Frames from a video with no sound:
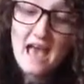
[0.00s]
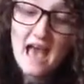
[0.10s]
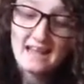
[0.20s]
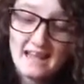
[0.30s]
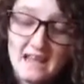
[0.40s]

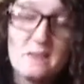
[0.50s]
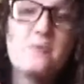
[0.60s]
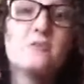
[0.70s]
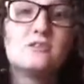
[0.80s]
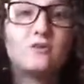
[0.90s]
And then you
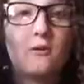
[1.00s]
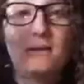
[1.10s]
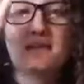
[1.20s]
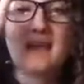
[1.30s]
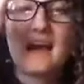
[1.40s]
put
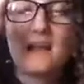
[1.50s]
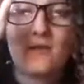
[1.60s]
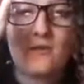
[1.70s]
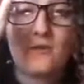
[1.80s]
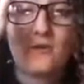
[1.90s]
Stormy Sky
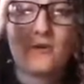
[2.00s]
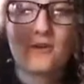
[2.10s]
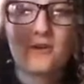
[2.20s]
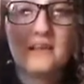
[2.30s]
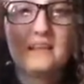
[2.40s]
through your
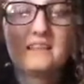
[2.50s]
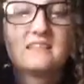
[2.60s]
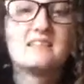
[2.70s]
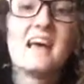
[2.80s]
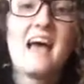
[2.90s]

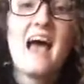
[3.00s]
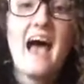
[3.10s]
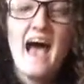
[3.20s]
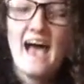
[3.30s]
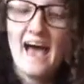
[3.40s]
crease
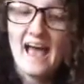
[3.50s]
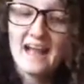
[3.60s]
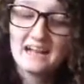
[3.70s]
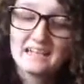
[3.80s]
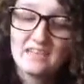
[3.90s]

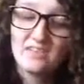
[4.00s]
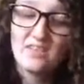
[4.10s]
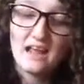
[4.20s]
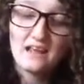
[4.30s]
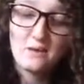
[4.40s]
and
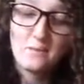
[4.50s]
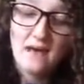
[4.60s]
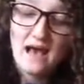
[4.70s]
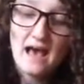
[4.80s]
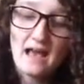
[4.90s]
then you
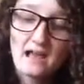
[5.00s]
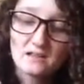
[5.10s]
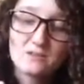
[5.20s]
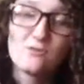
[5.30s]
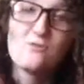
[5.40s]
pack
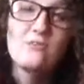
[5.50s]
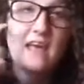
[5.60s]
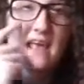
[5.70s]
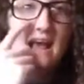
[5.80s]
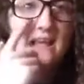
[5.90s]

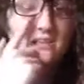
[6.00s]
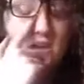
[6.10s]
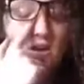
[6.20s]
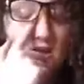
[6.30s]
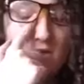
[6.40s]
Snowflake into
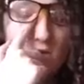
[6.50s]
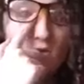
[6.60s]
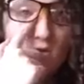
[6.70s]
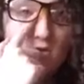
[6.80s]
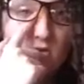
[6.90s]
your inner
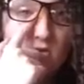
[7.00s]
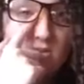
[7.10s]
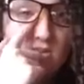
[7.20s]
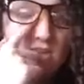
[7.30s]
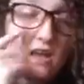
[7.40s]

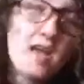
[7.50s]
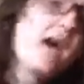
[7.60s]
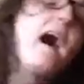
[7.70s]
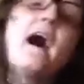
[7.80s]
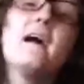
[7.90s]
corners.
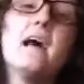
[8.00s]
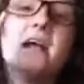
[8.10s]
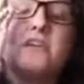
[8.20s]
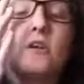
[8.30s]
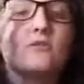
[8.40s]

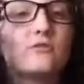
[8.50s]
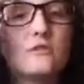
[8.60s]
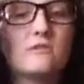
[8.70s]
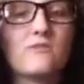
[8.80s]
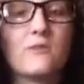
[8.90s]
And you can also
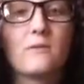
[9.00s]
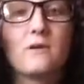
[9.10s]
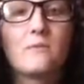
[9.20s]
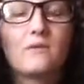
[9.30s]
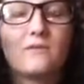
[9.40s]
use it for your
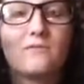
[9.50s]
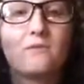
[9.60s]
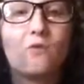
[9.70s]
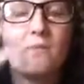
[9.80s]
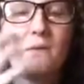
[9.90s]
brow bone if you
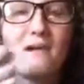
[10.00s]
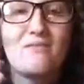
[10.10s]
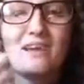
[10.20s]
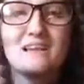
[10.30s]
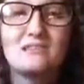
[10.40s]
want, but I
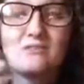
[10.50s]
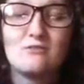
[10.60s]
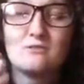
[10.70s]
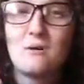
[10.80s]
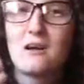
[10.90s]
find it's
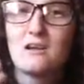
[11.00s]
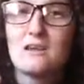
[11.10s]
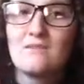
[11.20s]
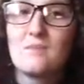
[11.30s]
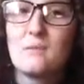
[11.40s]
too
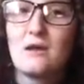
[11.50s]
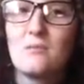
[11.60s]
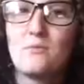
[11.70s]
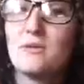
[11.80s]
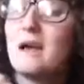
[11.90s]
sparkly for my brow
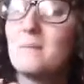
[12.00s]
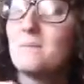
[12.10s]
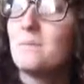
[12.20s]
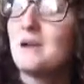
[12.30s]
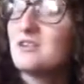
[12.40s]
bone. I
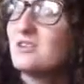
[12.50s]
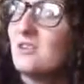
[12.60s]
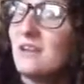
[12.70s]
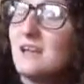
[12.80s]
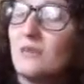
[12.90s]

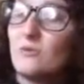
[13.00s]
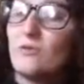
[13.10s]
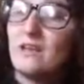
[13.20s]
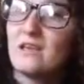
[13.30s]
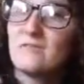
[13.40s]
personally don't
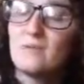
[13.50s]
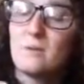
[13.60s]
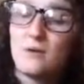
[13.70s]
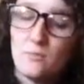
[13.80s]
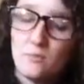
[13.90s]
like it for my
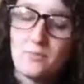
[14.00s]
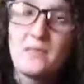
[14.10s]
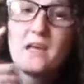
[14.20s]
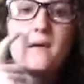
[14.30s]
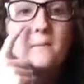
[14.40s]
brow bone.
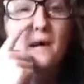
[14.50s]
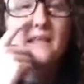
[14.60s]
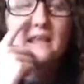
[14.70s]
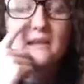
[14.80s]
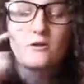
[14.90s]
But
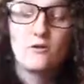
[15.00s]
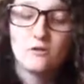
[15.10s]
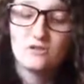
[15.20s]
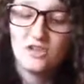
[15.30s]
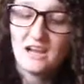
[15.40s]
in the inner
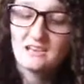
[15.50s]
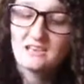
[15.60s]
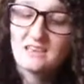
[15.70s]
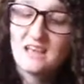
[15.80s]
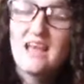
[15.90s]
corners,
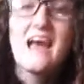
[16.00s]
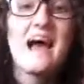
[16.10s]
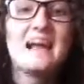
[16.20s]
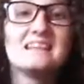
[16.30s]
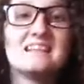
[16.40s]
yes.
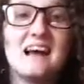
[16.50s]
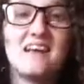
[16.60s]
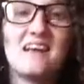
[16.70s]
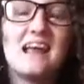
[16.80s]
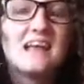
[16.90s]
And
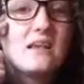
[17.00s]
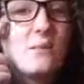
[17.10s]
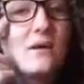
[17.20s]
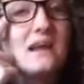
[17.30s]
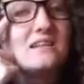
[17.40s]
Starry Night, you
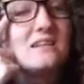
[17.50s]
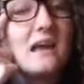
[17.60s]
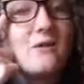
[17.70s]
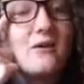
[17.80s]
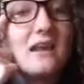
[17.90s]
apply to the
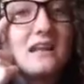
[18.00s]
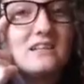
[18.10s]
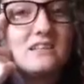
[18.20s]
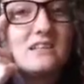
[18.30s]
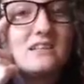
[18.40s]
outer
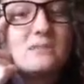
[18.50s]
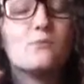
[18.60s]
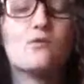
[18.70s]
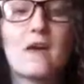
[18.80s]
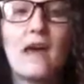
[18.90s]
edges and
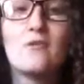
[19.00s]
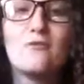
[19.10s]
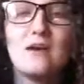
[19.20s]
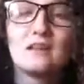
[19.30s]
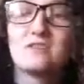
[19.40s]
smoke it
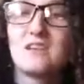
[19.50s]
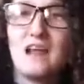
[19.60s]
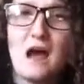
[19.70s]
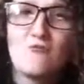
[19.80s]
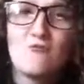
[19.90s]
out and just
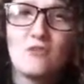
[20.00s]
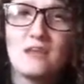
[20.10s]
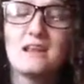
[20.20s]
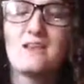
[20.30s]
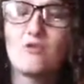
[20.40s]
create a
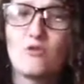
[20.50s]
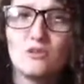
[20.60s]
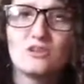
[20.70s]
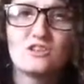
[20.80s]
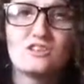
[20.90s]
really
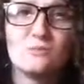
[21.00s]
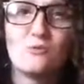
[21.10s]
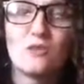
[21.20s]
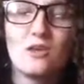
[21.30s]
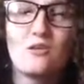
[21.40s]
gorgeous
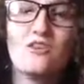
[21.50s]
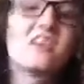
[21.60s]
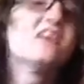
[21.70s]
smoky look.